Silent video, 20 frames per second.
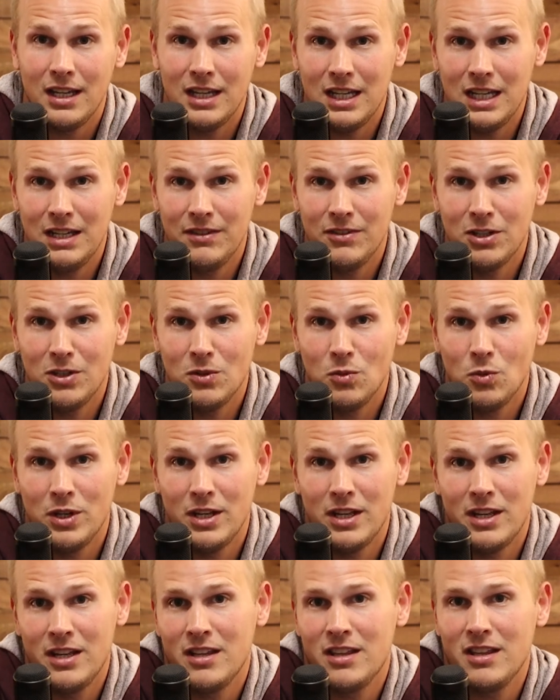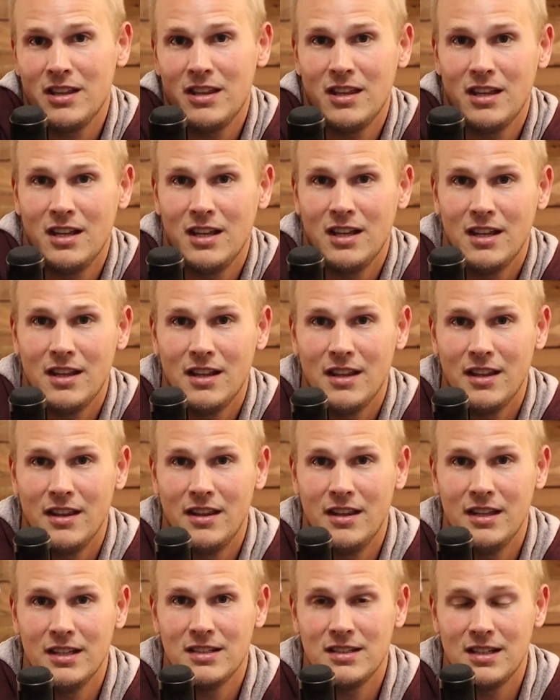Even with
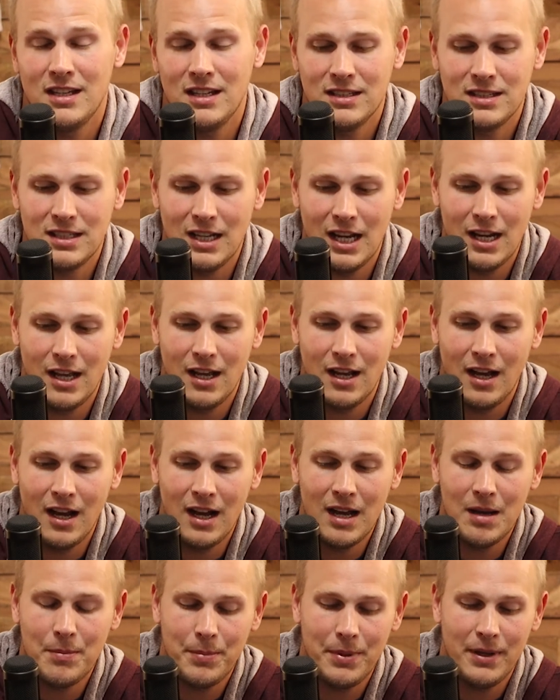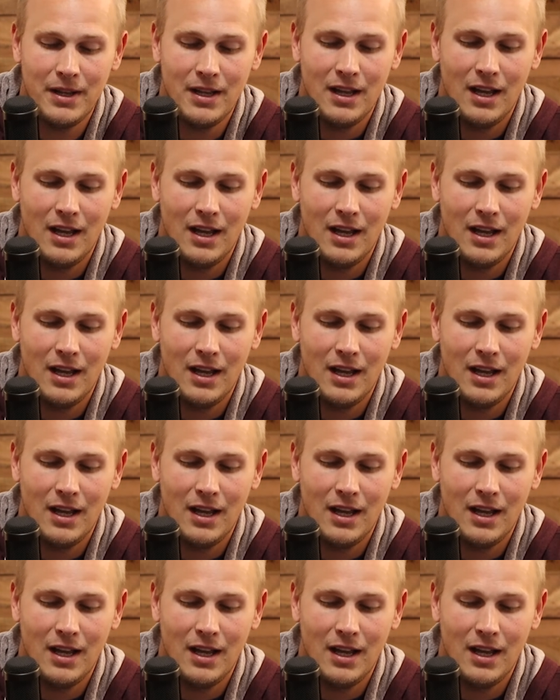this antenna up,